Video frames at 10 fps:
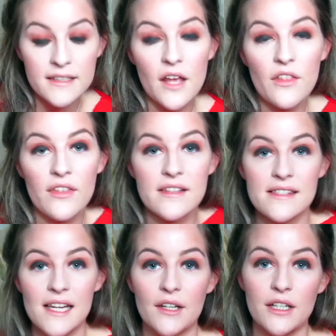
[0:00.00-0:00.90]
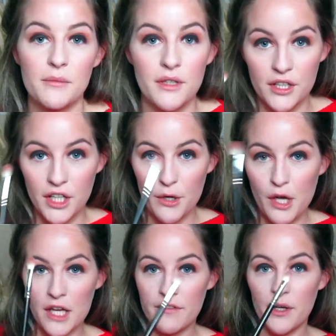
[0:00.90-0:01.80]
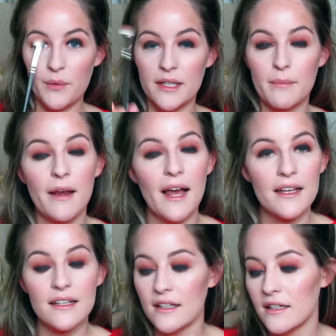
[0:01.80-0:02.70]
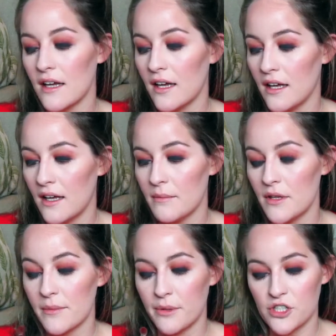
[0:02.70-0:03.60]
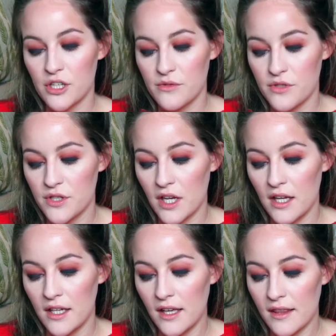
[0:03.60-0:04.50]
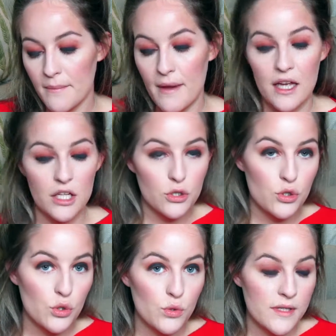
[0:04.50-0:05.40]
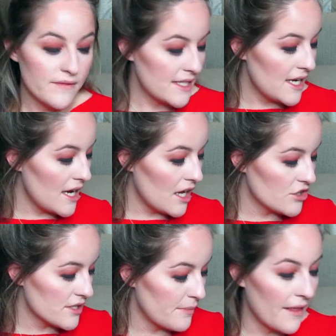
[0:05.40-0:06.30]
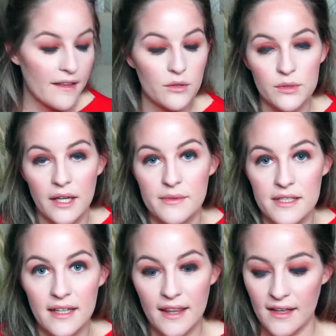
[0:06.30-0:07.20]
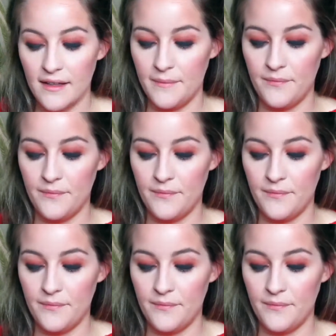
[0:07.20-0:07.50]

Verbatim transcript: Now that that's done, I'm going to go over with a blank, the brush I was using earlier, the MAC 217, and just blend that all out together.